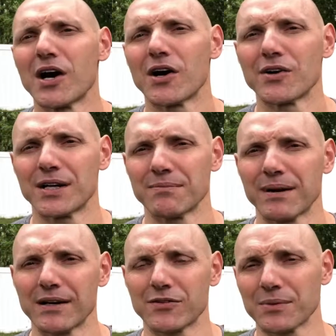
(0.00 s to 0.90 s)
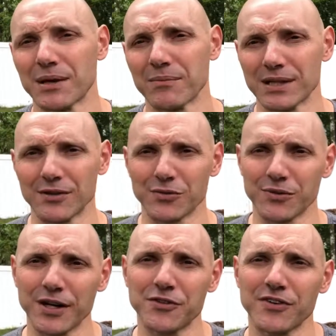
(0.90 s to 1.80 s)
earning back some of that money through
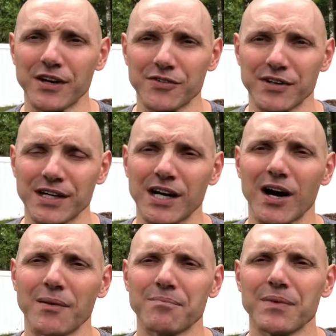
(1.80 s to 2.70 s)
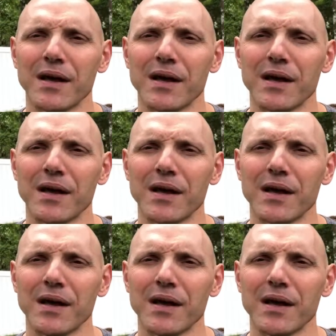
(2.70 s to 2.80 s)
their sales income.